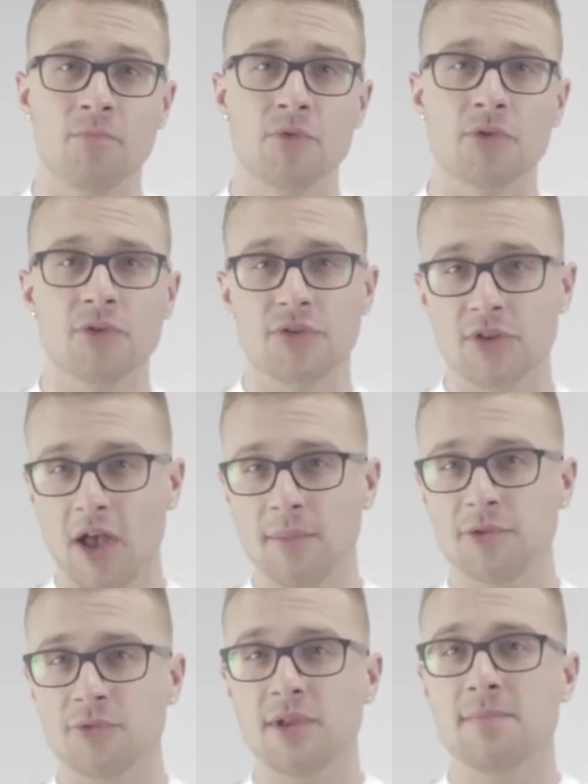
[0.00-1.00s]
So the
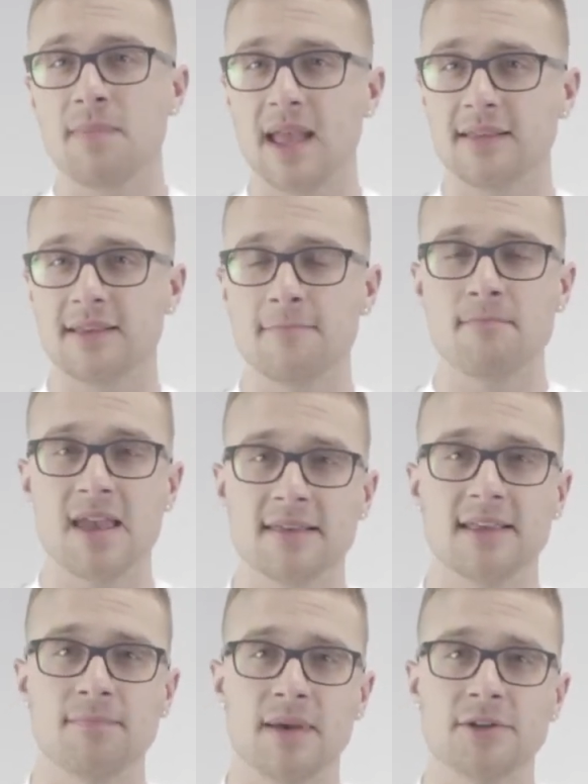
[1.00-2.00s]
psalmist really paints an
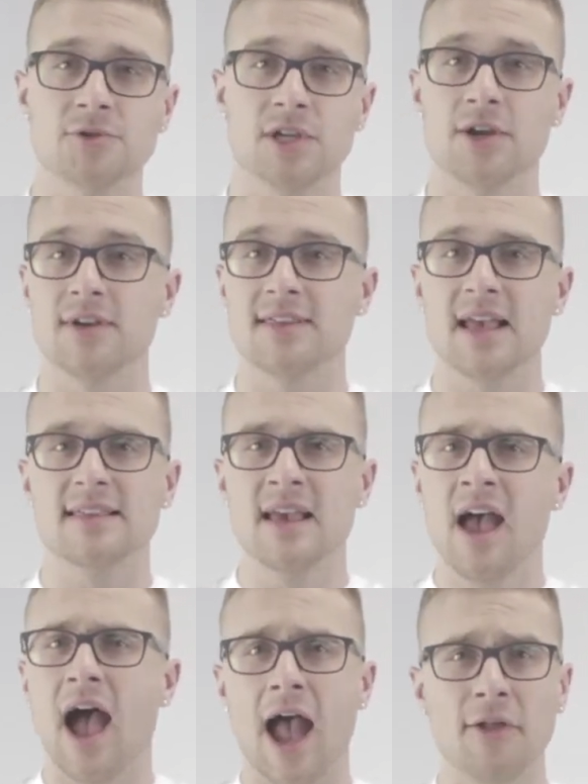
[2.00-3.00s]
amazing picture here. He
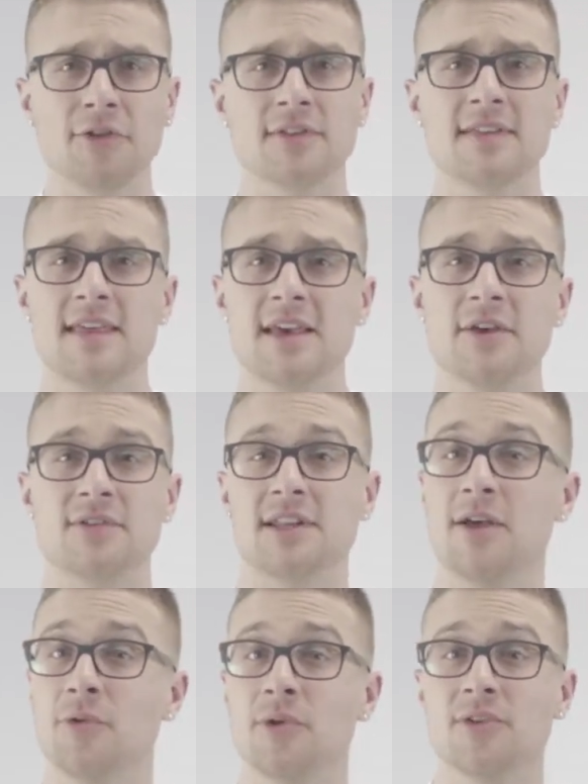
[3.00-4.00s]
says, I look to the hills.
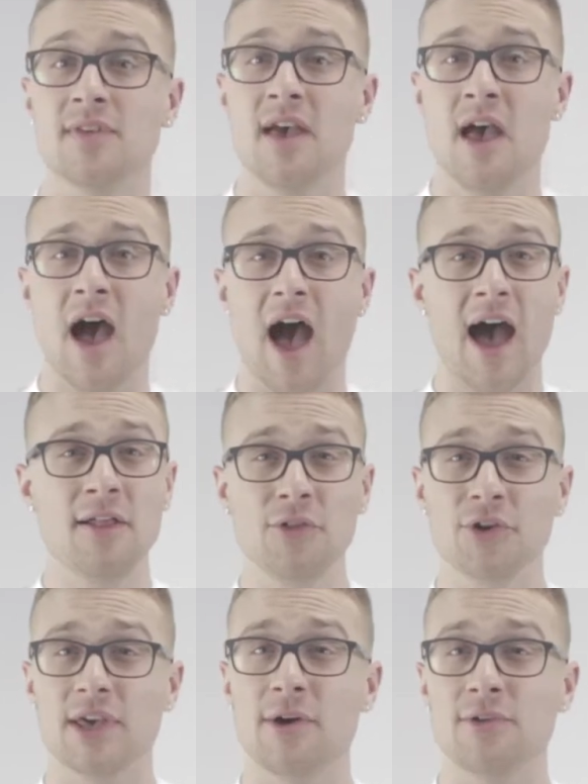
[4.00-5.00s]
In other words, I
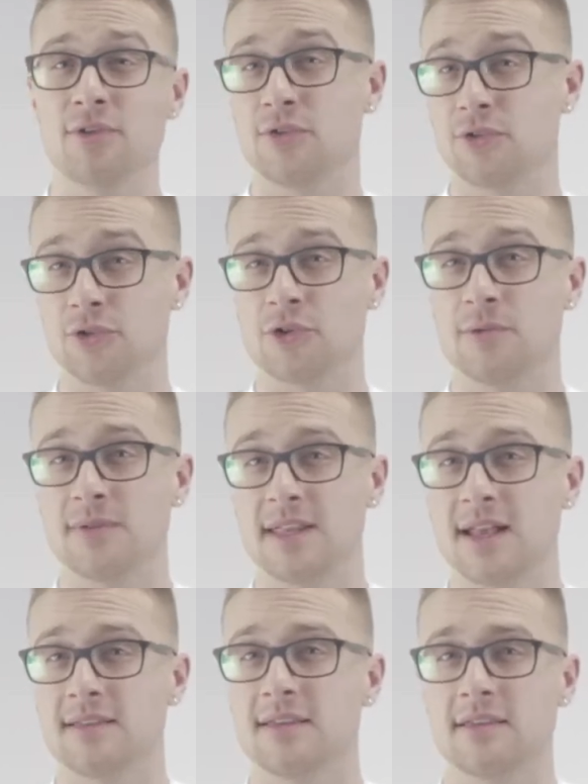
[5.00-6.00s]
look out at the
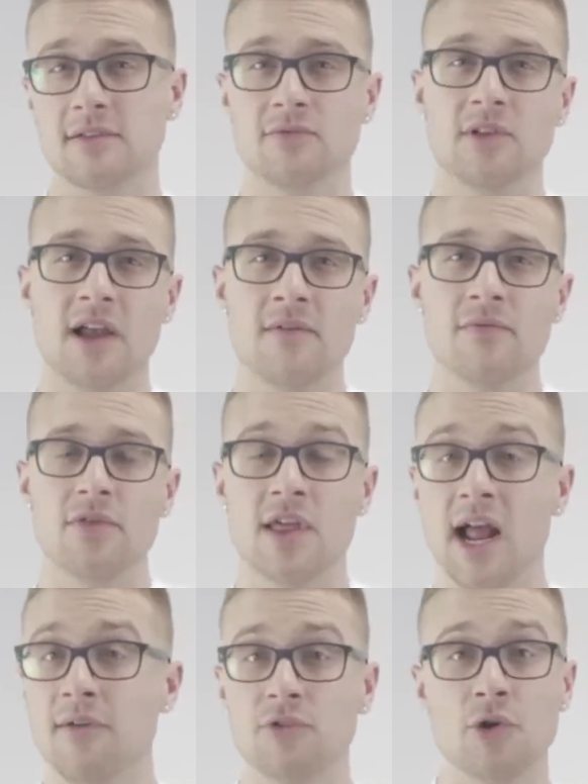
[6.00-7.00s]
circumstances of life
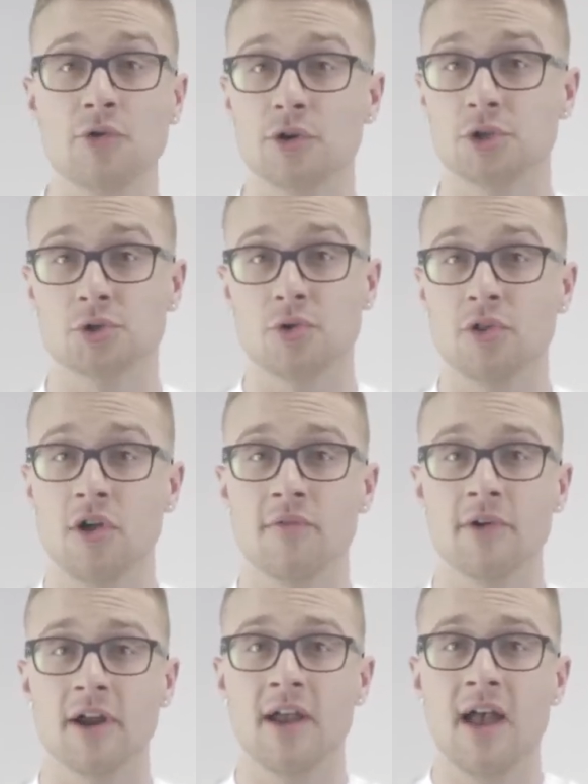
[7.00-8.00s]
that I have no control
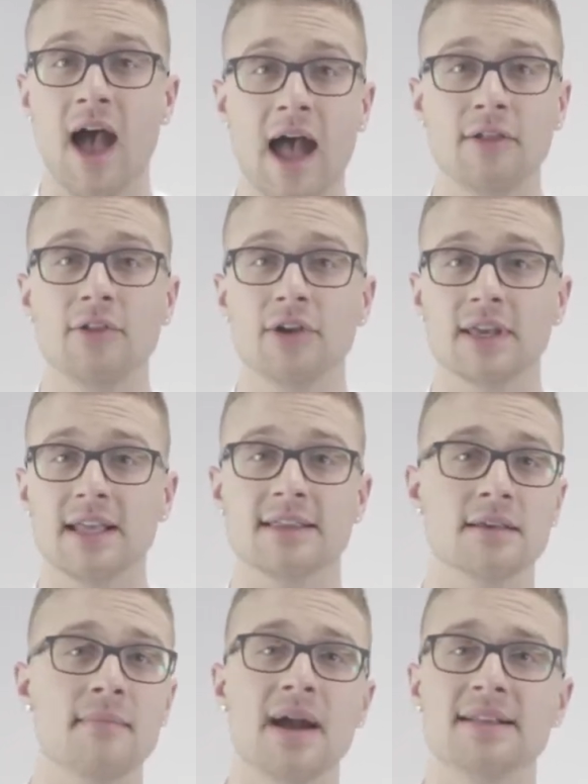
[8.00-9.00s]
over. I look
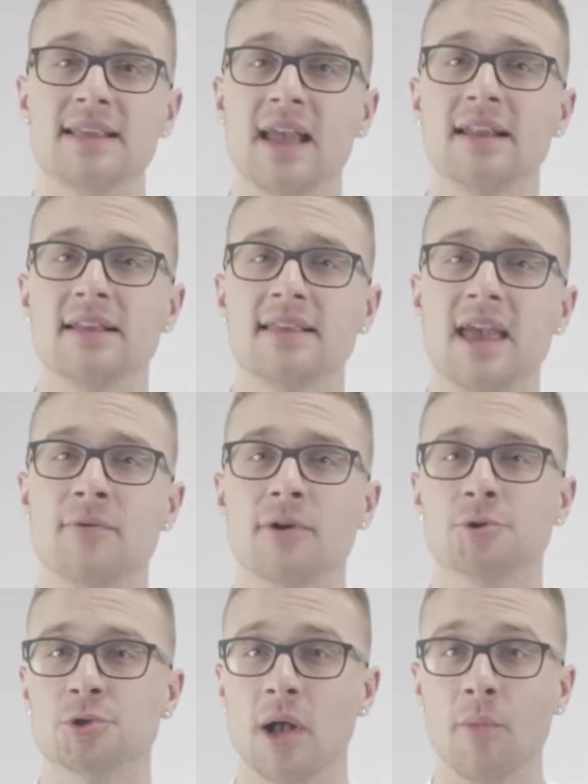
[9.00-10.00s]
into my day-to-day
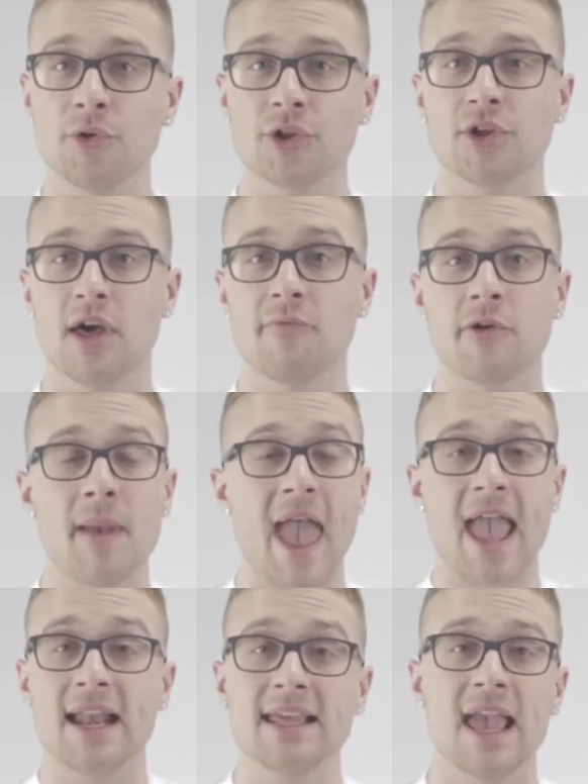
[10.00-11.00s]
where trouble could come from
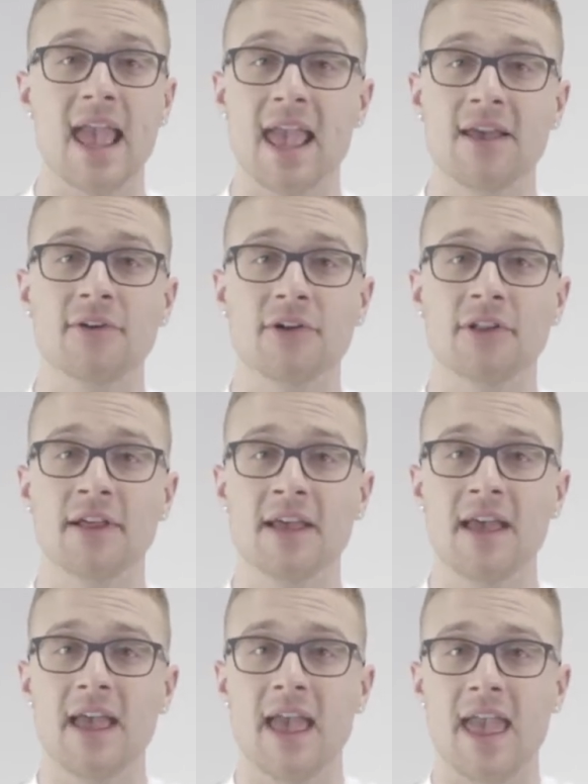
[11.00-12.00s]
any angle.
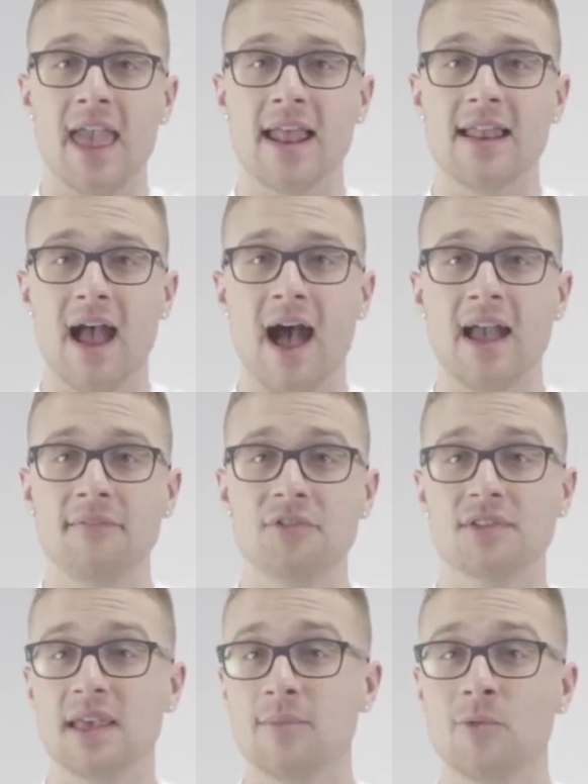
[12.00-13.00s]
And I have
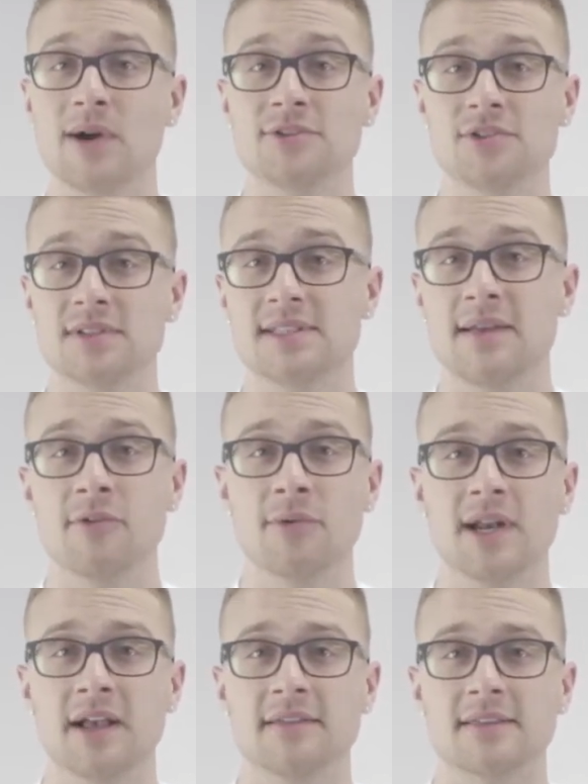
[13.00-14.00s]
the same question as
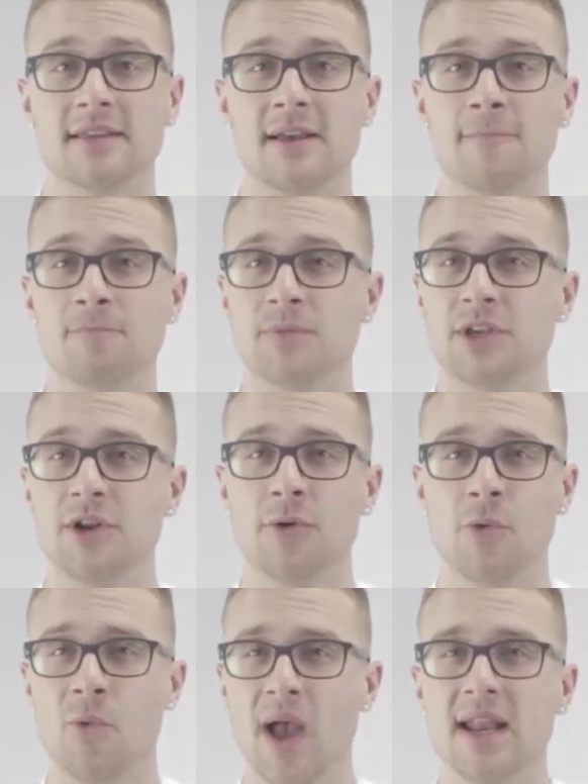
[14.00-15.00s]
everyone else. You know,
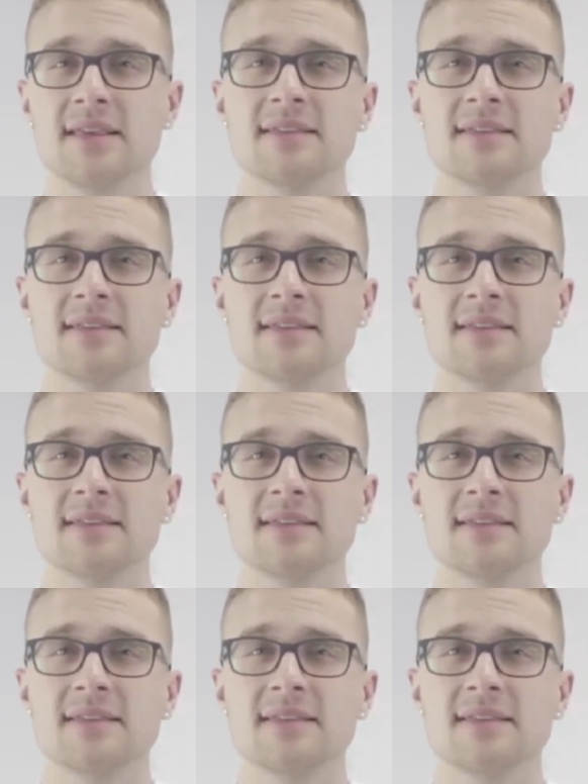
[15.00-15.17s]
when